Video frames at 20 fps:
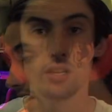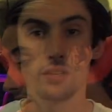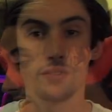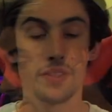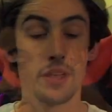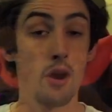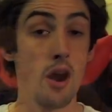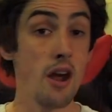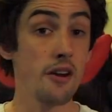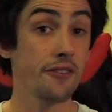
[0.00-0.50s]

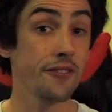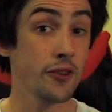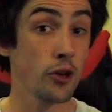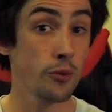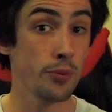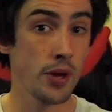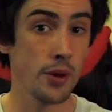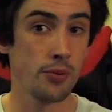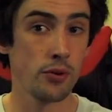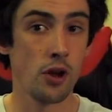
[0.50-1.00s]
There are a few
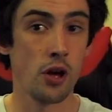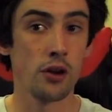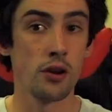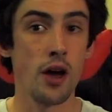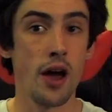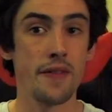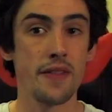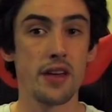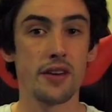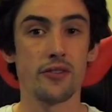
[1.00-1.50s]
people
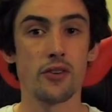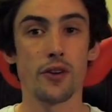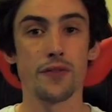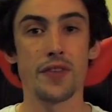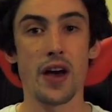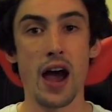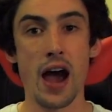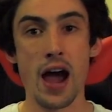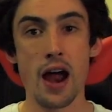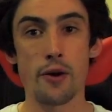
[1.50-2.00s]
online that have got
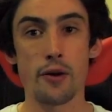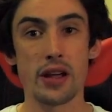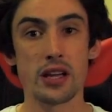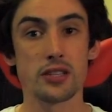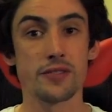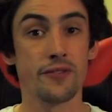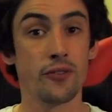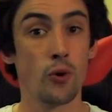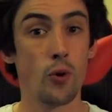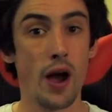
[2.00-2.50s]
the
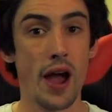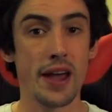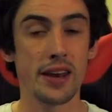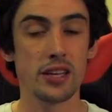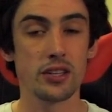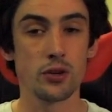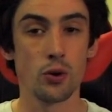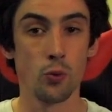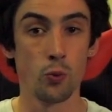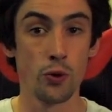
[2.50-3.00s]

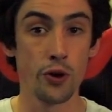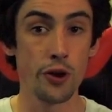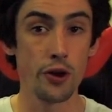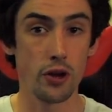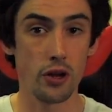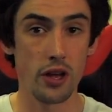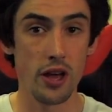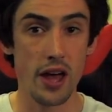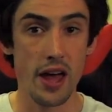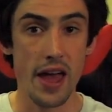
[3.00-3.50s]
RX480 to
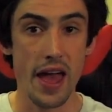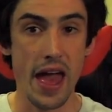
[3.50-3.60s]
work,